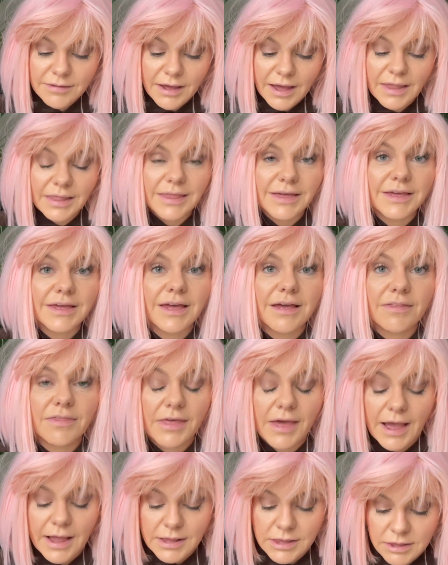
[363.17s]
I'll link it at
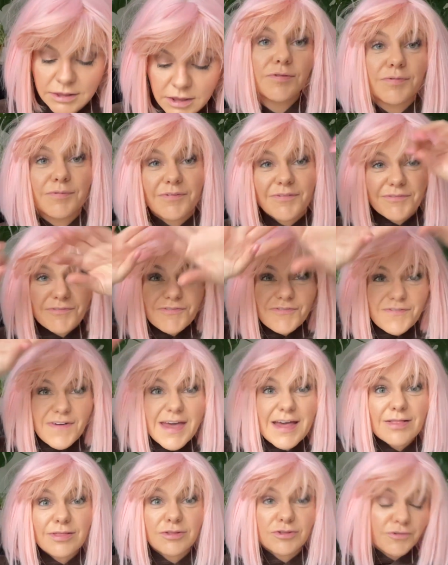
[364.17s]
the end.
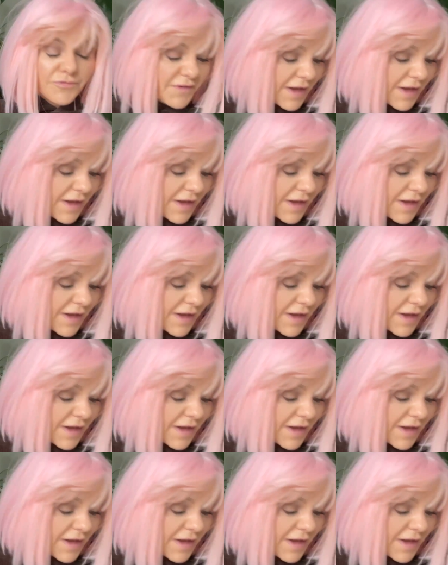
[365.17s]
Field of